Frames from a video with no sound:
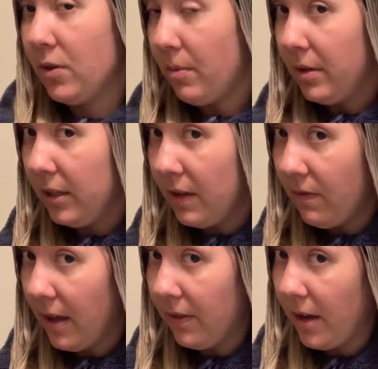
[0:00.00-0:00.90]
gonna leave
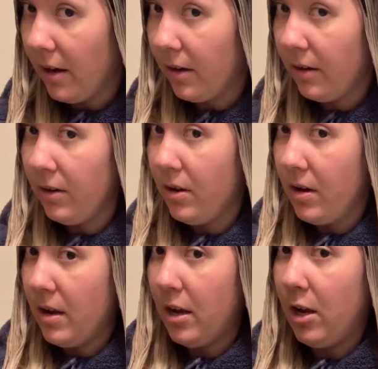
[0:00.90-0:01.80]
that there,
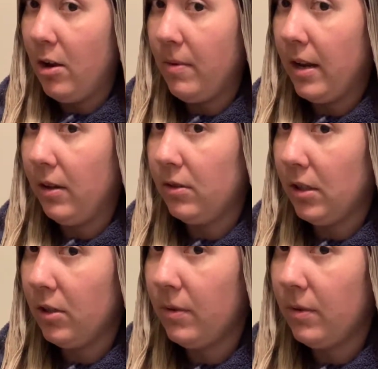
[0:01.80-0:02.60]
and I'll tell you what